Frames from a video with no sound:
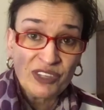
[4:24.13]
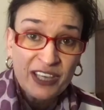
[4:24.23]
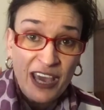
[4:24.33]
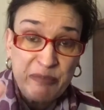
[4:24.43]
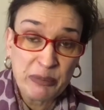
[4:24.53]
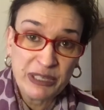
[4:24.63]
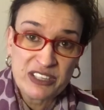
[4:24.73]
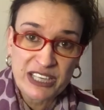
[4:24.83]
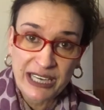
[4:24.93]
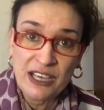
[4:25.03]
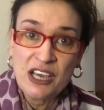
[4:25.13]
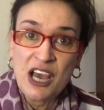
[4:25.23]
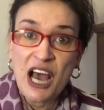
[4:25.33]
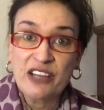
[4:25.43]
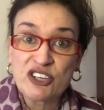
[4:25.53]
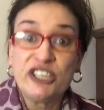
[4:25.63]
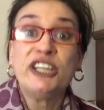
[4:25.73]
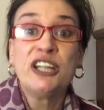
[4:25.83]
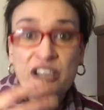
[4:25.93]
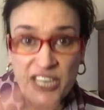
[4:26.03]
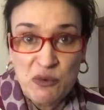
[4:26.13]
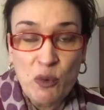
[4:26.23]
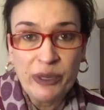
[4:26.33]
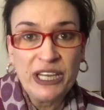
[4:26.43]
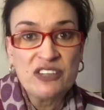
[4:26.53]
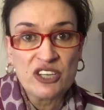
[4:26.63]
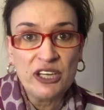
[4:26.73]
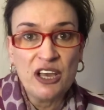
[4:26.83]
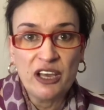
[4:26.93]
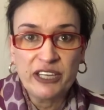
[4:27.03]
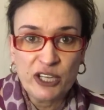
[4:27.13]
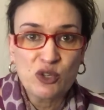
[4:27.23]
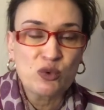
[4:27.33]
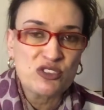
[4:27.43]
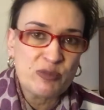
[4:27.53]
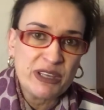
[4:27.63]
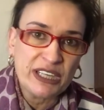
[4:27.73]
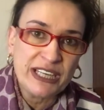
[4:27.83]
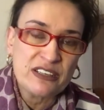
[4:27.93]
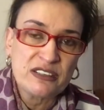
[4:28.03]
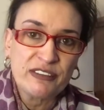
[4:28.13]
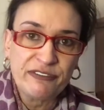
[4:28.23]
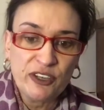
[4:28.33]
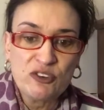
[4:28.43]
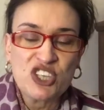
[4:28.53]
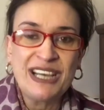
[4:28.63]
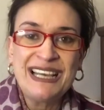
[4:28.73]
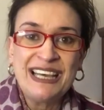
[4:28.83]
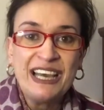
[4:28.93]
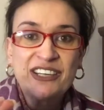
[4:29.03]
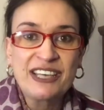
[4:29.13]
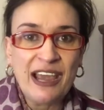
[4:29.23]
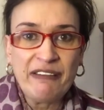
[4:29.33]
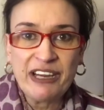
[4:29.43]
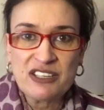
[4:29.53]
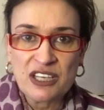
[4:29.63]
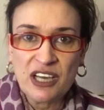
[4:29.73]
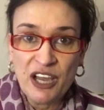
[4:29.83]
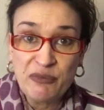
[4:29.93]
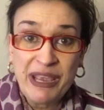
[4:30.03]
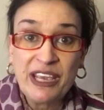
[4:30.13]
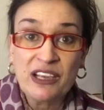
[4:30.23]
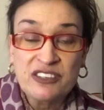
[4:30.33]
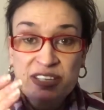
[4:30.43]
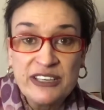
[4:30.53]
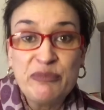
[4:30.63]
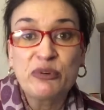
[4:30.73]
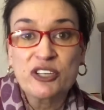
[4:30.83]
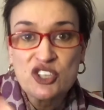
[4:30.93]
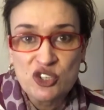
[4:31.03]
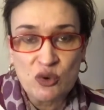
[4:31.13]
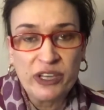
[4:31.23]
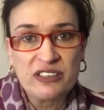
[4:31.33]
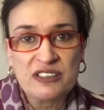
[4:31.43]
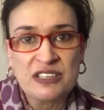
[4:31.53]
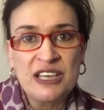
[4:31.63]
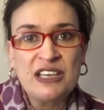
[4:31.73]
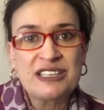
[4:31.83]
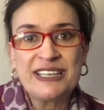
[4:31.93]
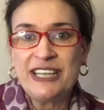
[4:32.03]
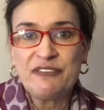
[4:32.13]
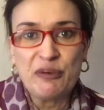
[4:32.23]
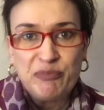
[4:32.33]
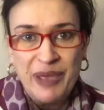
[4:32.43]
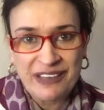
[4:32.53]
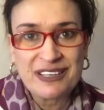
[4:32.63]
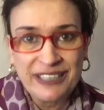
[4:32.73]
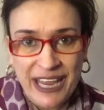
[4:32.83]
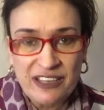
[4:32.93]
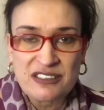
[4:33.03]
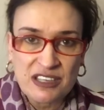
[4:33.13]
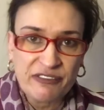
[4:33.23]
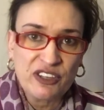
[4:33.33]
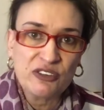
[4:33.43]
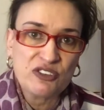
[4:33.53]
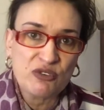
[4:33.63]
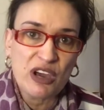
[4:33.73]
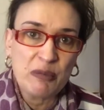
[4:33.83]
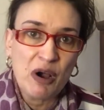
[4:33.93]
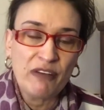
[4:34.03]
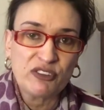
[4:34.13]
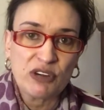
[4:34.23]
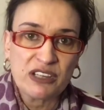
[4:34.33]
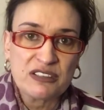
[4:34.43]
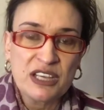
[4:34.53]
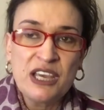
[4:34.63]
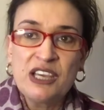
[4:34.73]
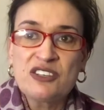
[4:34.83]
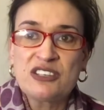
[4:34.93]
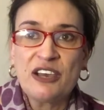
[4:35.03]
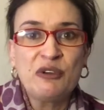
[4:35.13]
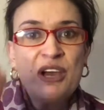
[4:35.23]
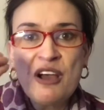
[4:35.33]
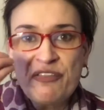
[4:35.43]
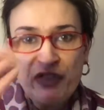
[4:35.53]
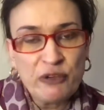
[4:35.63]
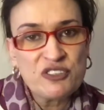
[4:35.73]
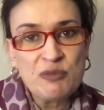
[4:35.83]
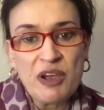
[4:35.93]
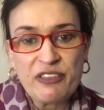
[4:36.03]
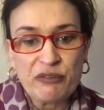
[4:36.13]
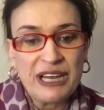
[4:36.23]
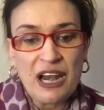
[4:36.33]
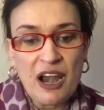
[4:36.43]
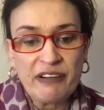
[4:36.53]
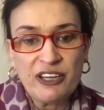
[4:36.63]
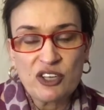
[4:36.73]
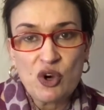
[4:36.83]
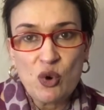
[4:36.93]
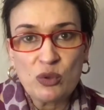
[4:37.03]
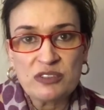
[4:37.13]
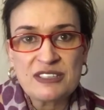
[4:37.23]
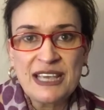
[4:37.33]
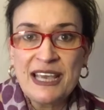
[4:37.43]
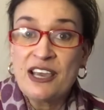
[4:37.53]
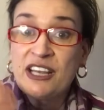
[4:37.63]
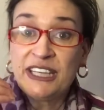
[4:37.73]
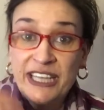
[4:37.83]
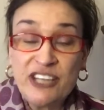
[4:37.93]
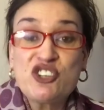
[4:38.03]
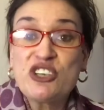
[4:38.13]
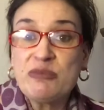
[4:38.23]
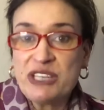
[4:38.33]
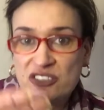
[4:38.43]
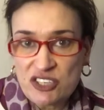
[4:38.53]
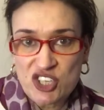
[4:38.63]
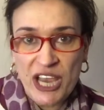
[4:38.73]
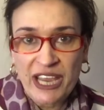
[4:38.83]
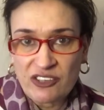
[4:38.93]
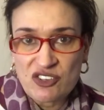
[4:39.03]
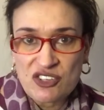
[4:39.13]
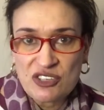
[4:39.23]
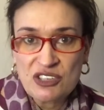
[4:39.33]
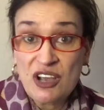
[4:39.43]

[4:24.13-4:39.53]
capability, and learning what we need to learn in order to be the leaders of the future, and character, and making a deliberate choice to leave a better legacy for those who come after us. So those are my three clarion calls. Leadership needs to change.